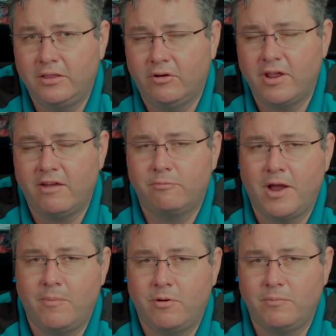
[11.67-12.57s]
don't have
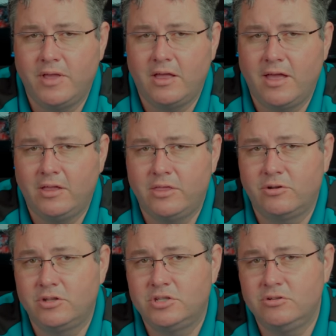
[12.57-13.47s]
proper
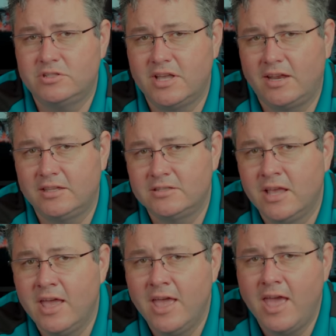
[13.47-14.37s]
BLHeli32 settings,
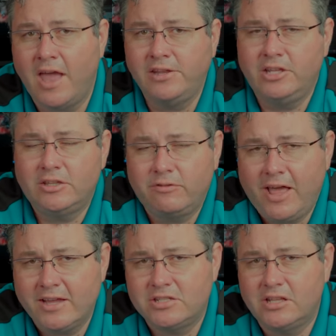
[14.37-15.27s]
and you need to
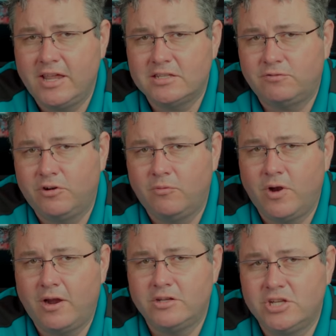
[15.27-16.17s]
flash the latest
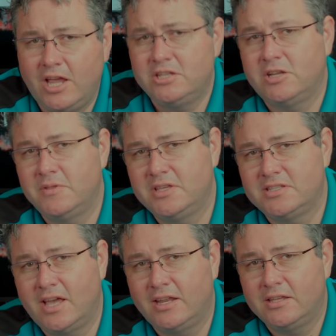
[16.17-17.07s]
firmware and change some of these
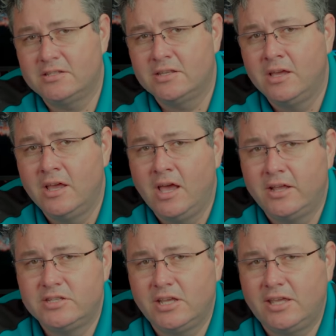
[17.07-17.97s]
settings
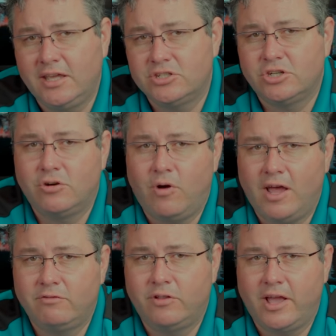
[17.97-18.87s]
to get your
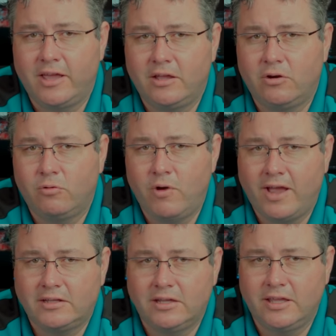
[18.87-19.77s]
quad flying
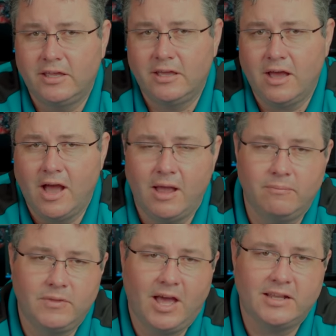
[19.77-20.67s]
correctly.
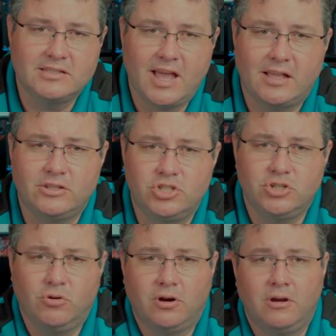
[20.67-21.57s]
I'm not exactly
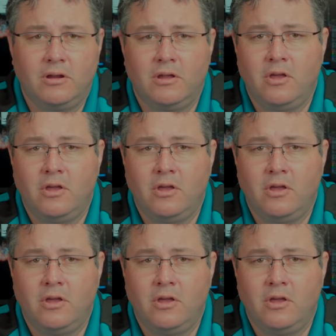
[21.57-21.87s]
sure